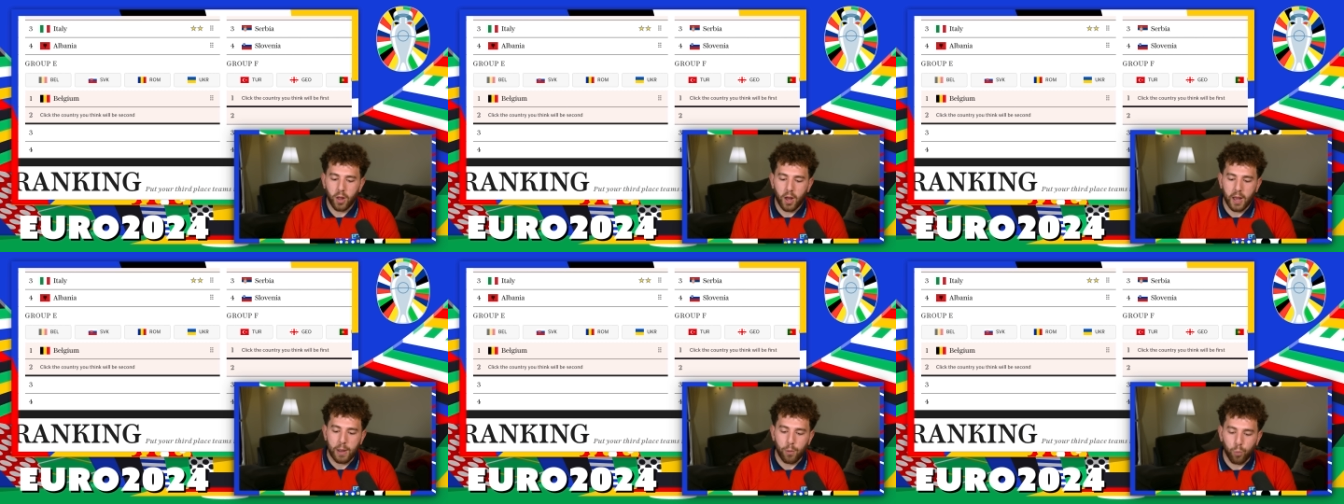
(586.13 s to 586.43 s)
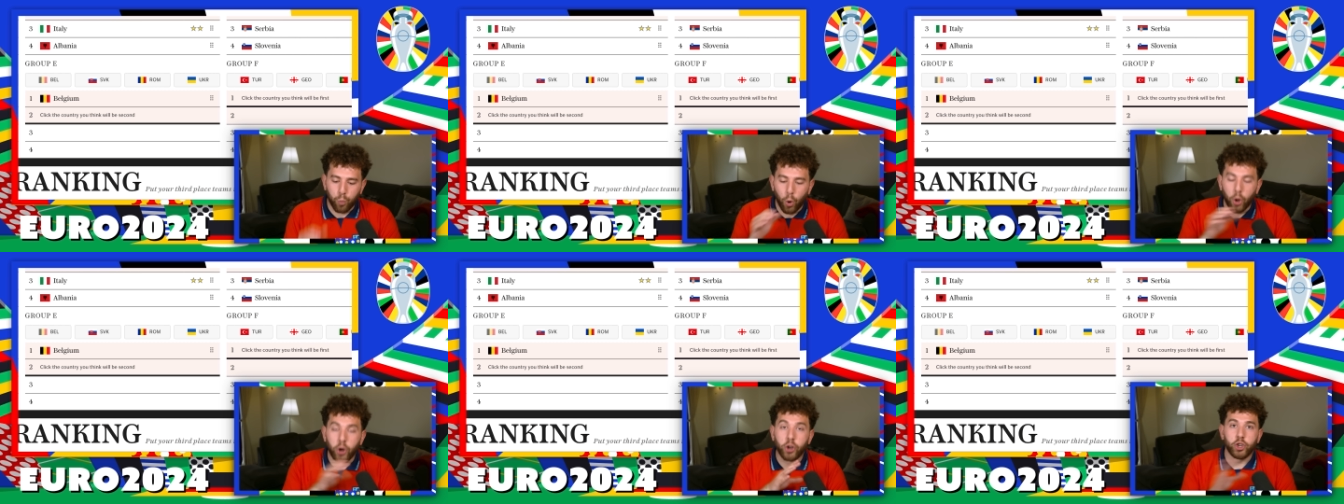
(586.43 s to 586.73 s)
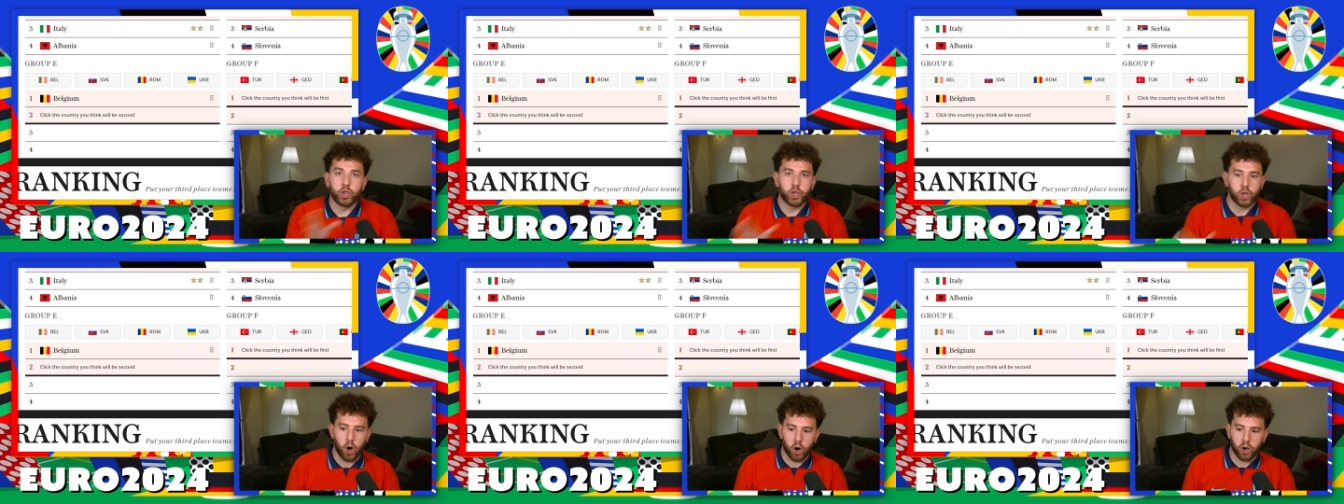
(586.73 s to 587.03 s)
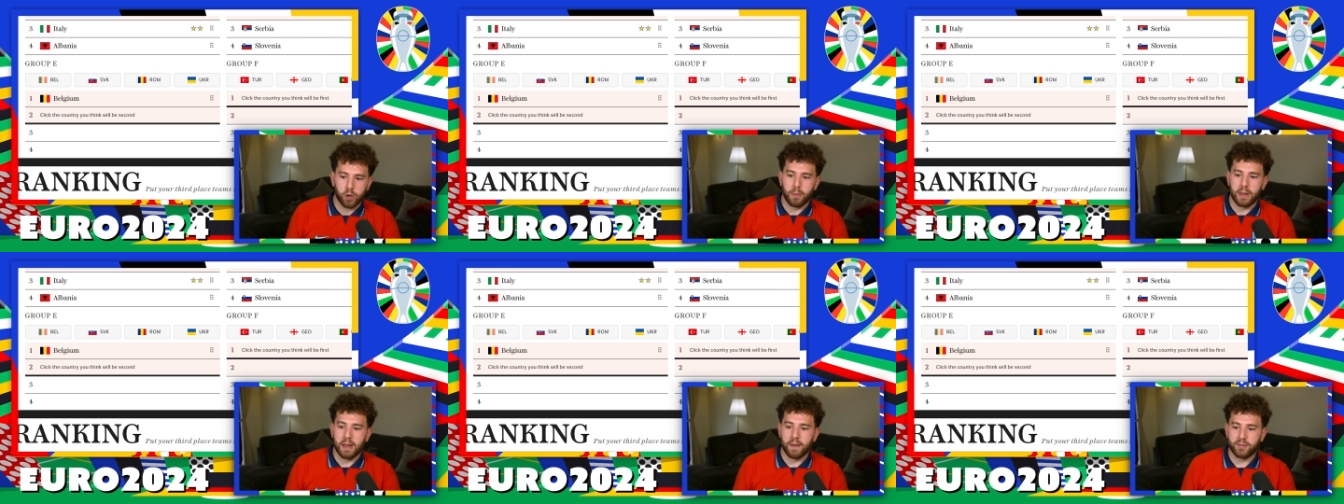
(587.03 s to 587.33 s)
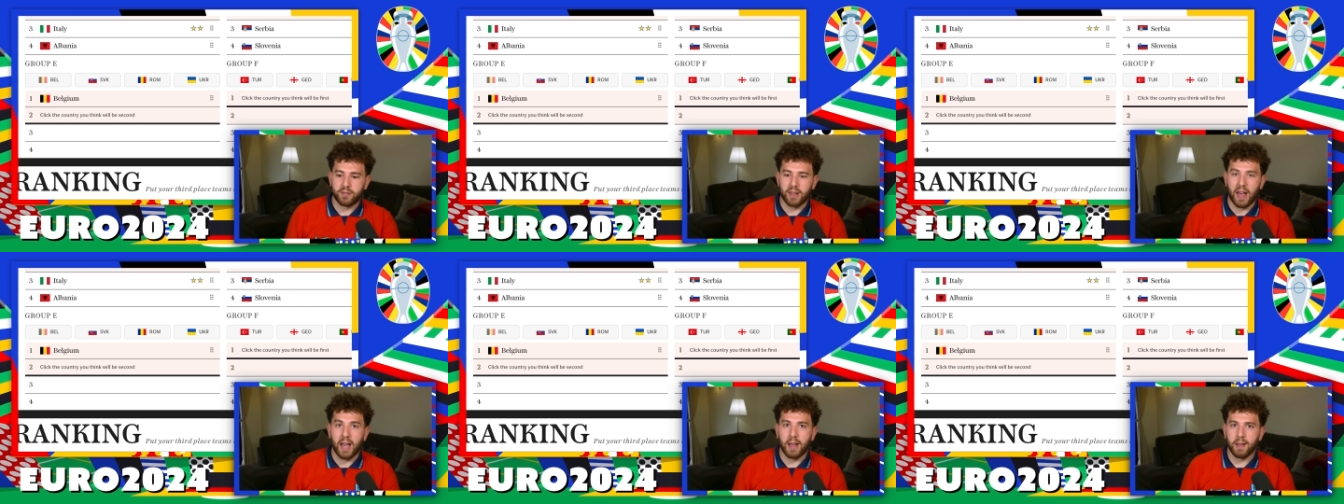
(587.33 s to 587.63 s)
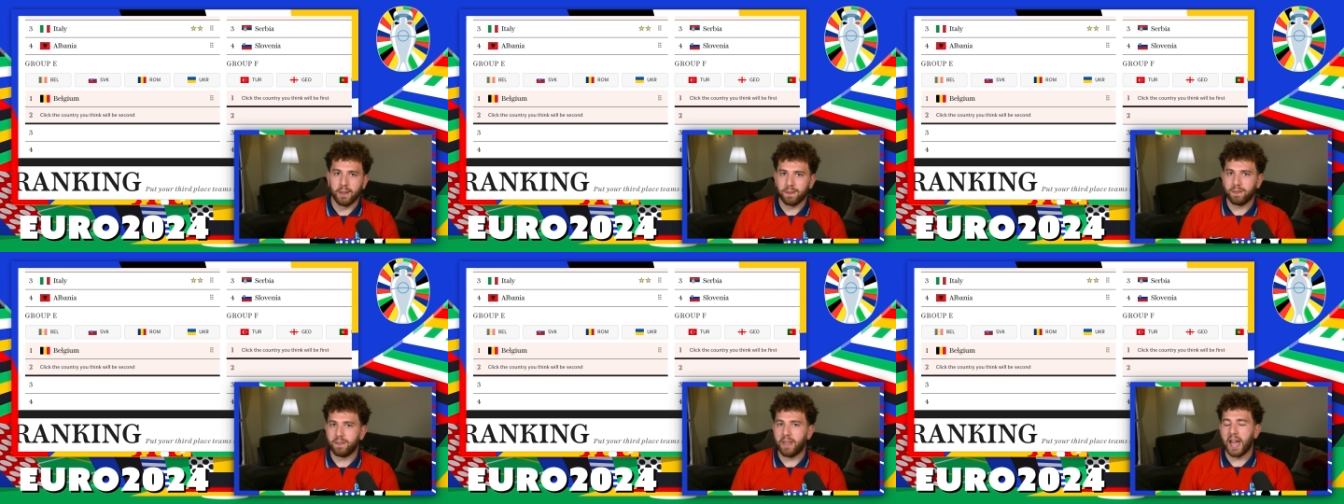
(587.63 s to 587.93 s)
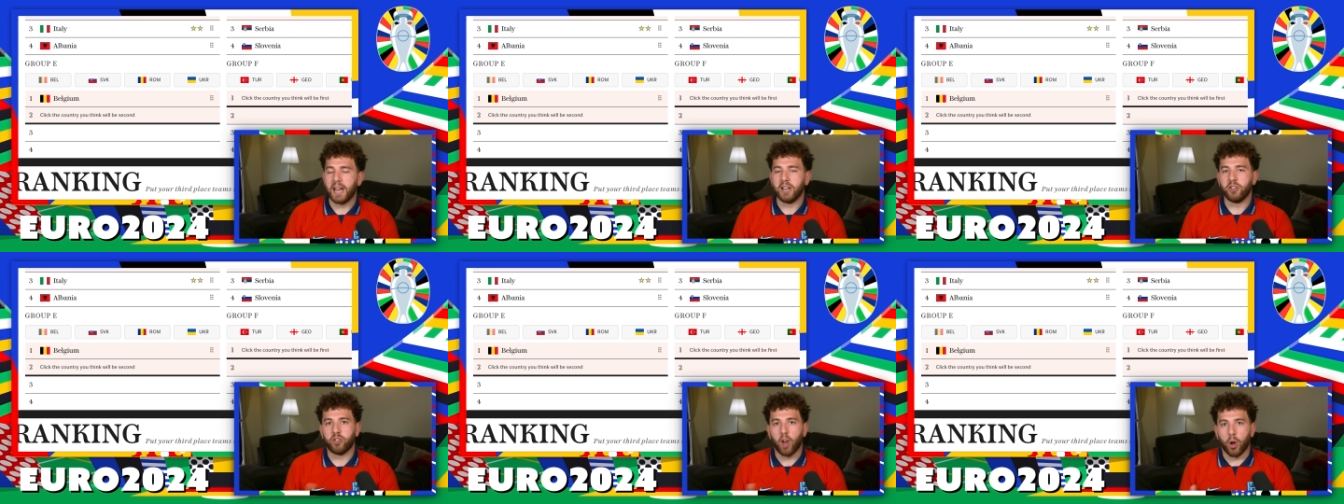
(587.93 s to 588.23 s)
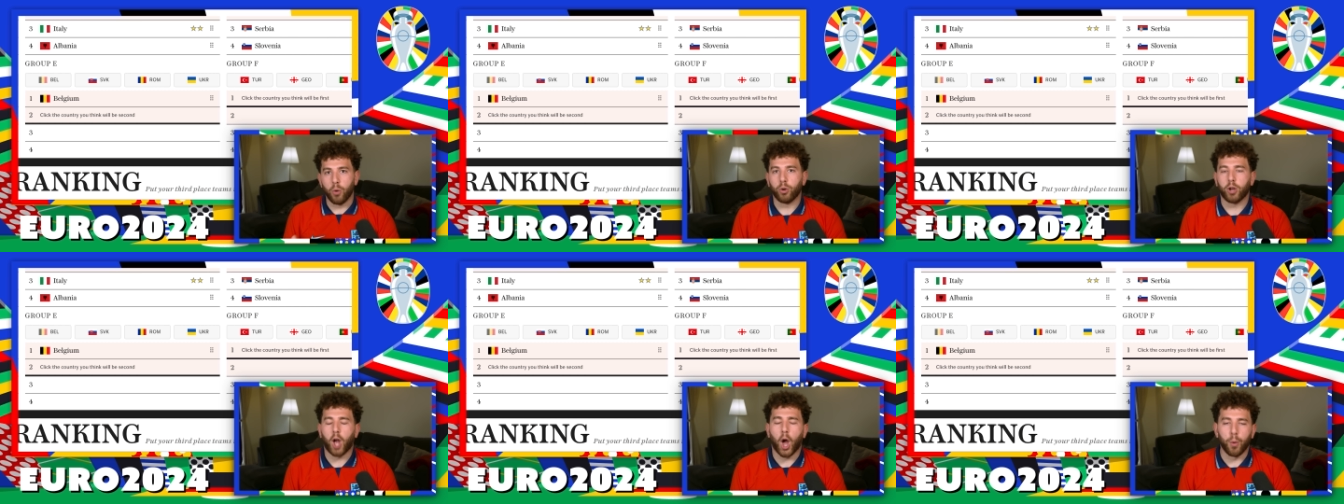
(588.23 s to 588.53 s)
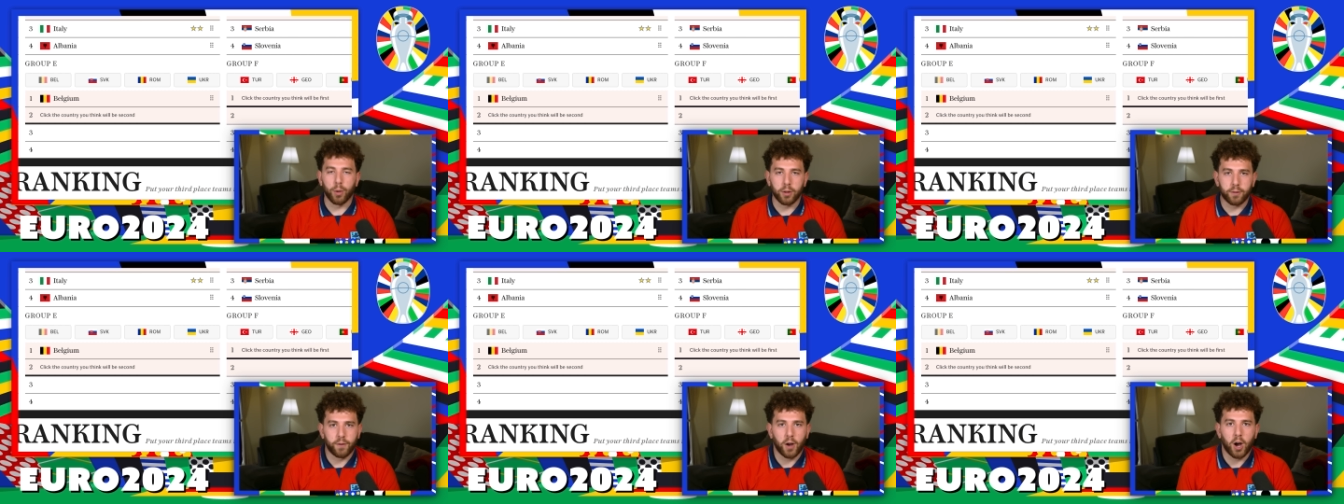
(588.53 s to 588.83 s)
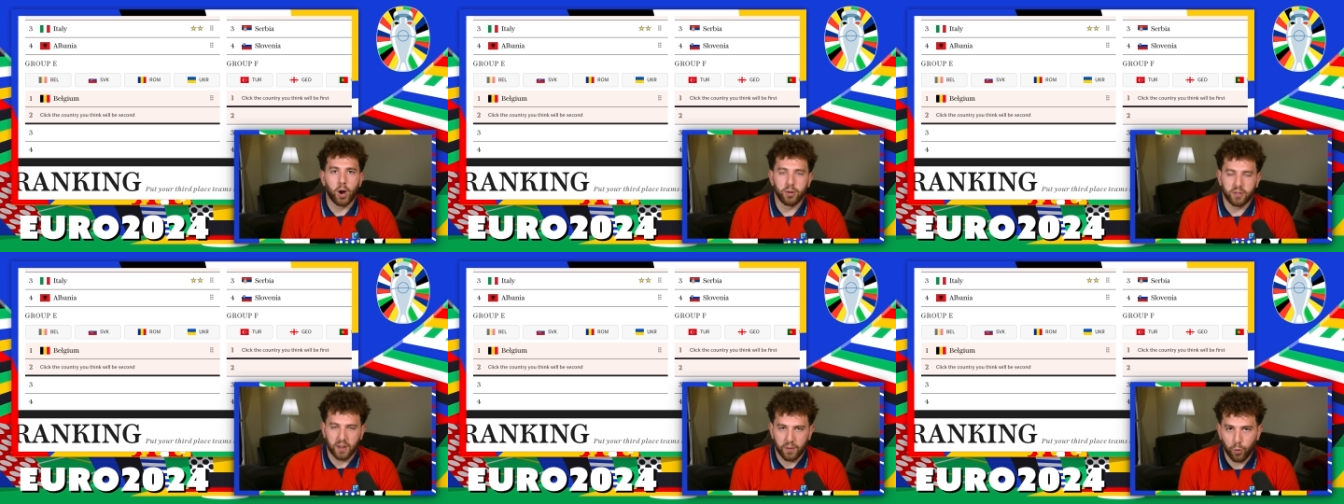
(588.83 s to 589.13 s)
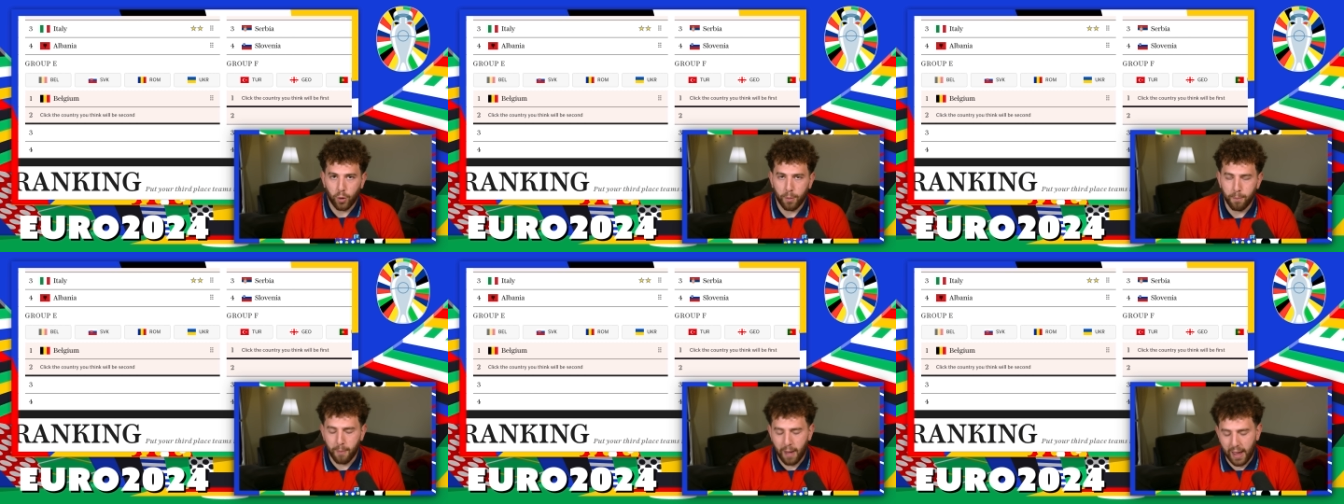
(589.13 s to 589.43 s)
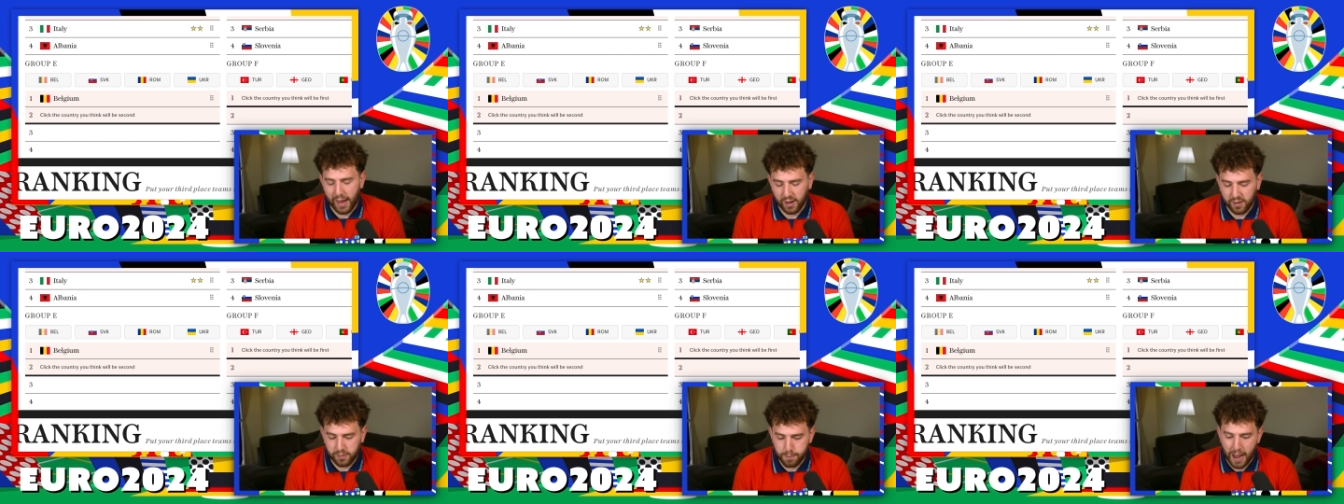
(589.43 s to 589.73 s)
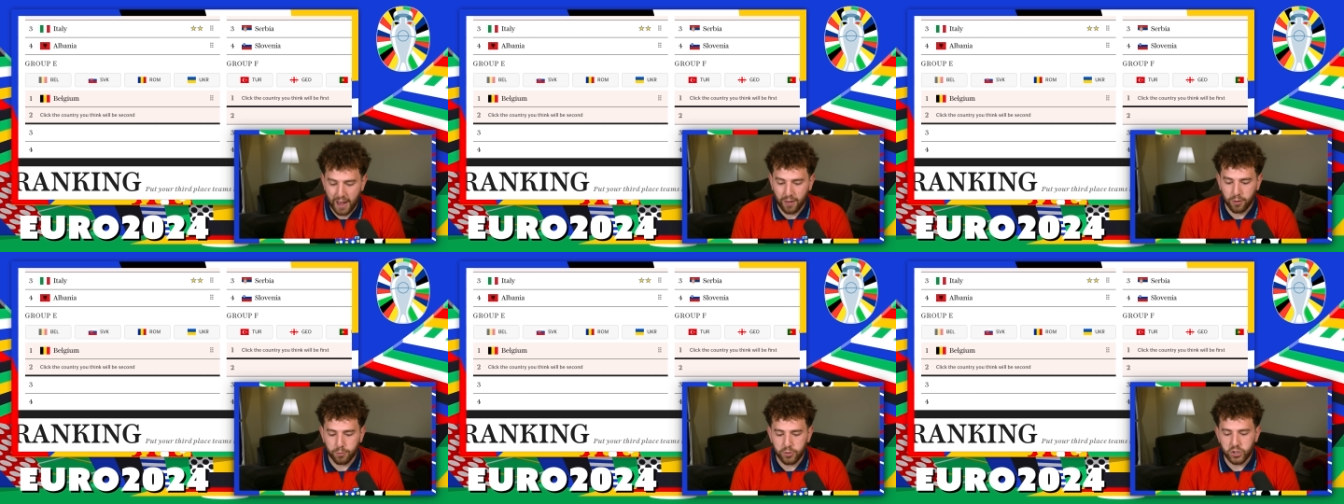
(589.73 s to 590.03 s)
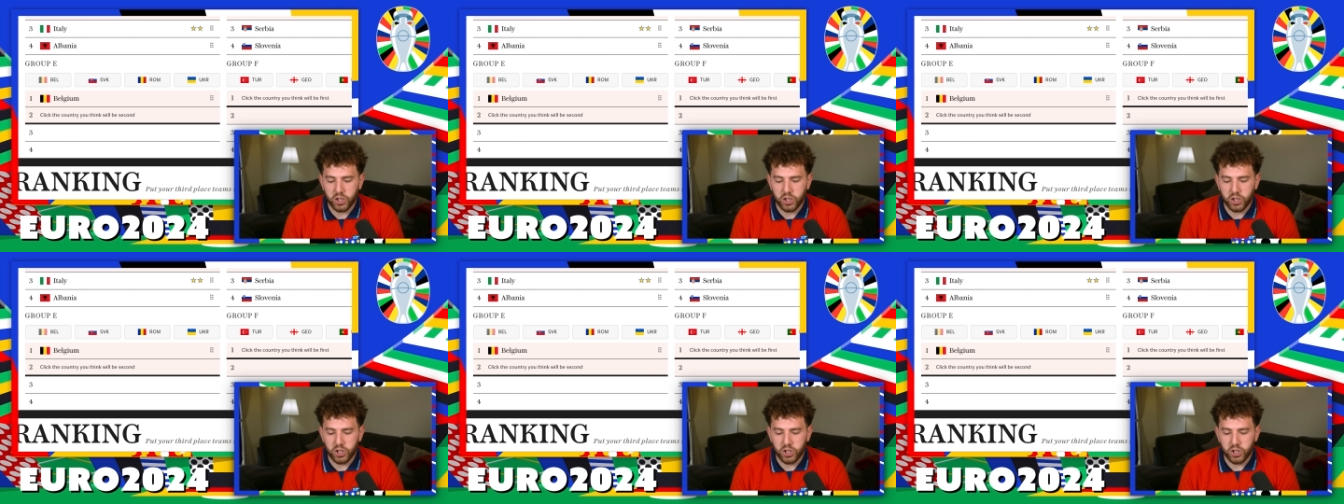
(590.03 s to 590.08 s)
It wouldn't shock me if, say, they don't go as far as everyone may expect them